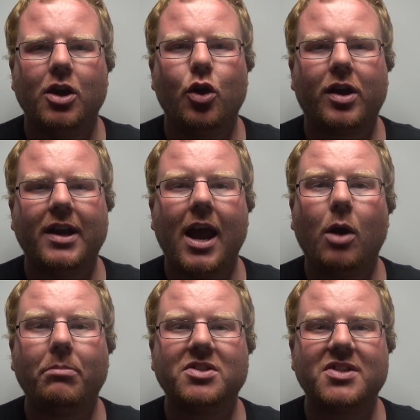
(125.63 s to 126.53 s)
You can
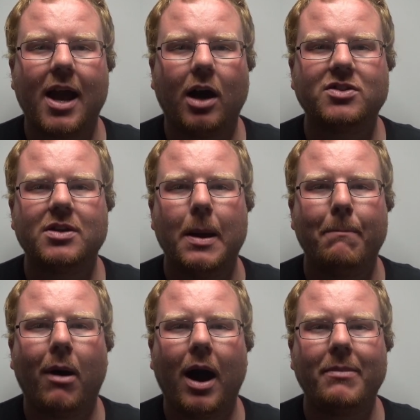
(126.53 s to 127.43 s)
help us out
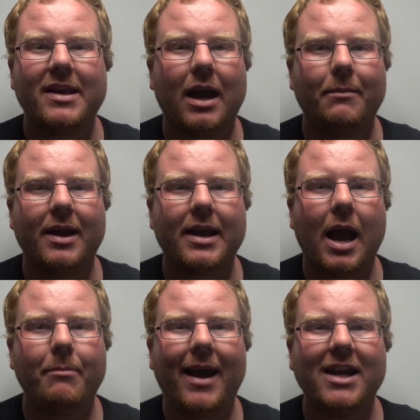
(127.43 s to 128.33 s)
by becoming
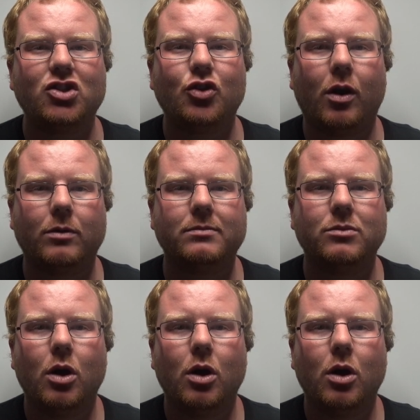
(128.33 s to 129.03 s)
a Patreon